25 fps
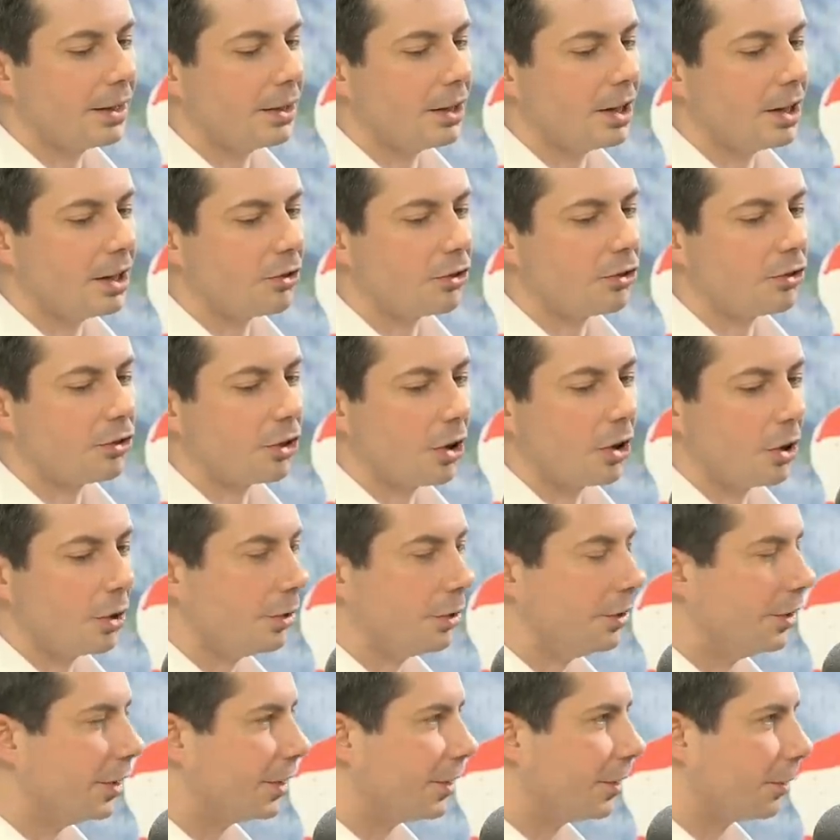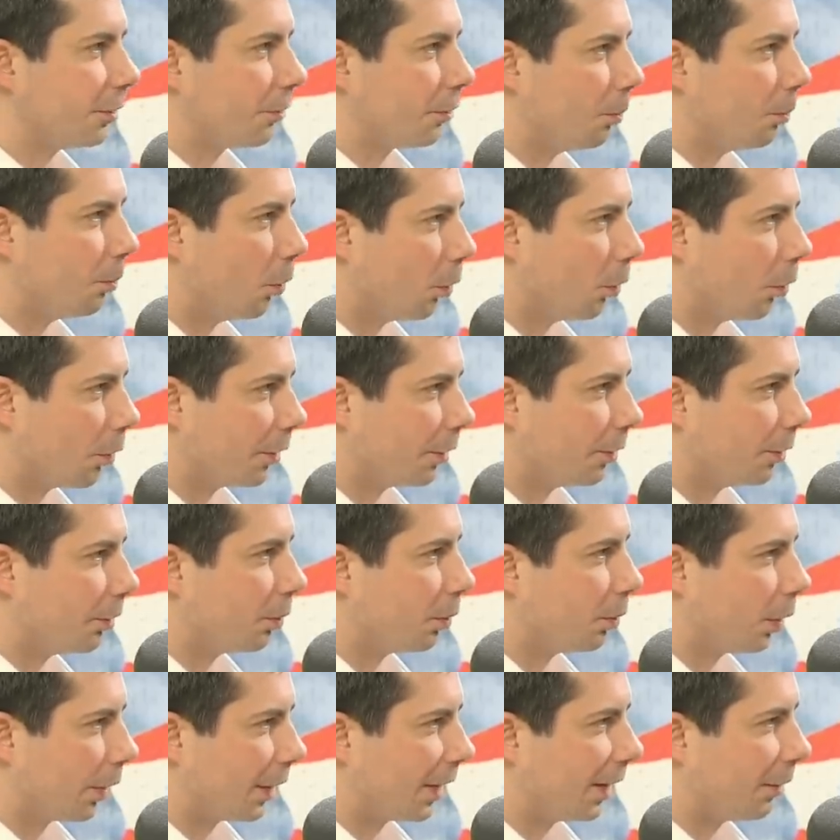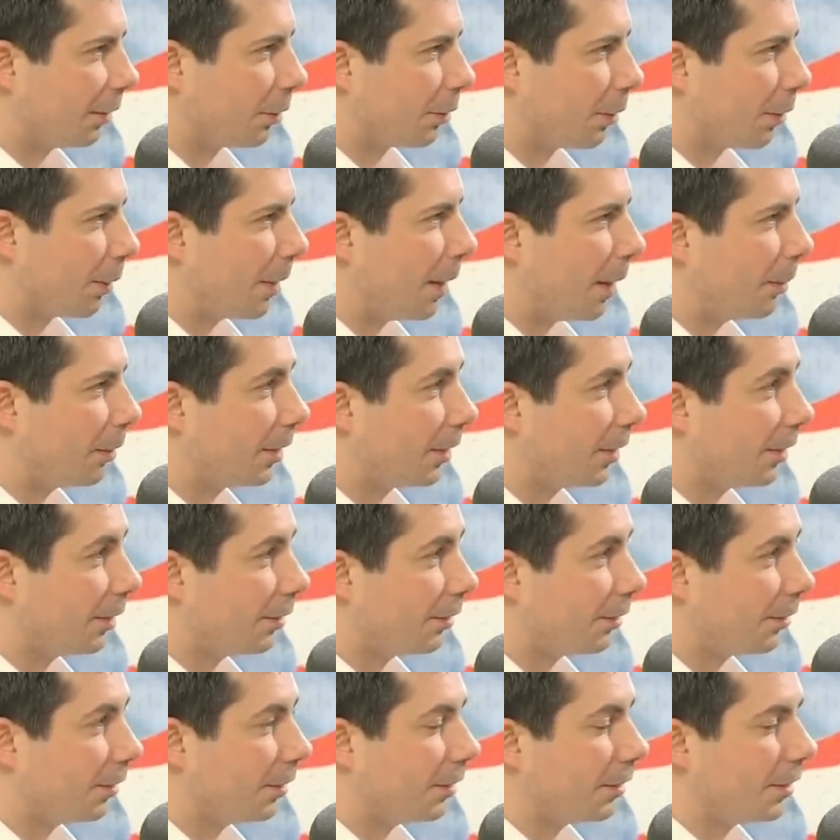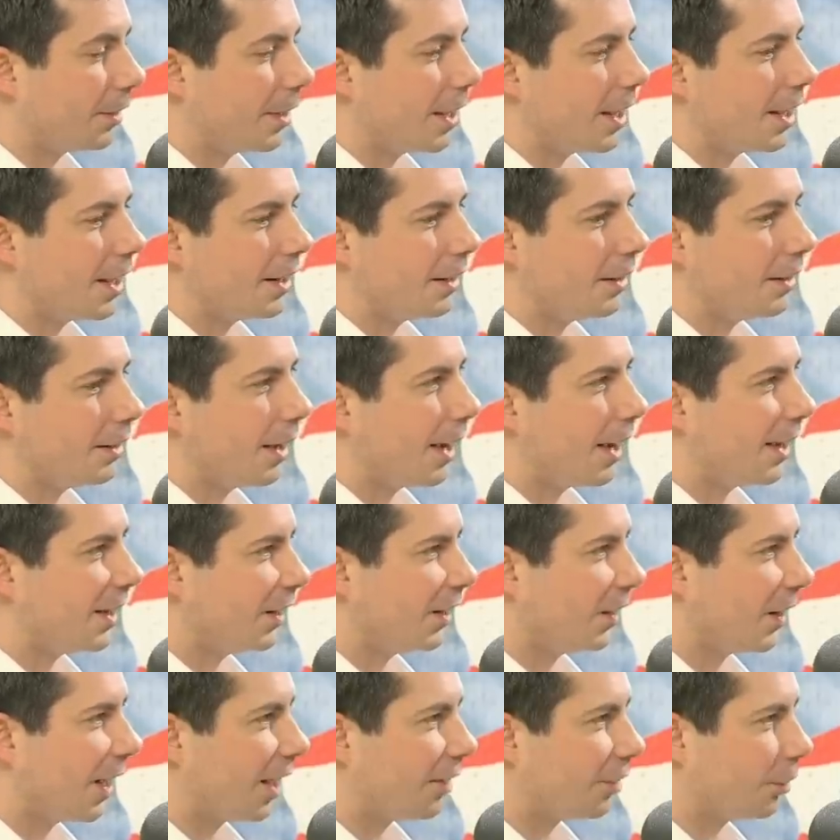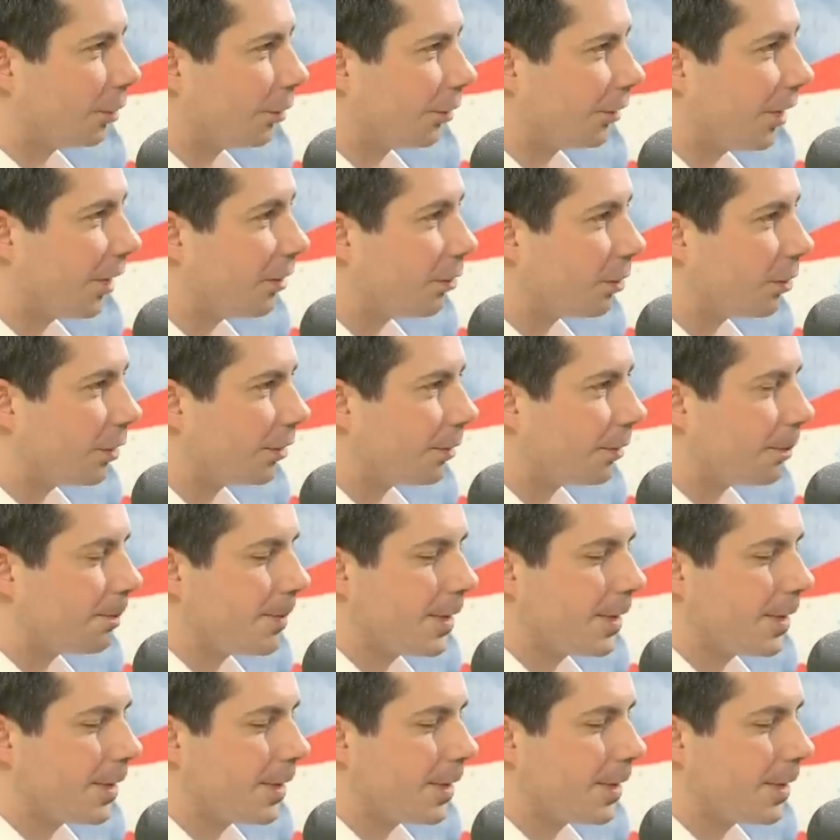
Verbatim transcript: it showed that there's more to working with Republicans than ideological centrism.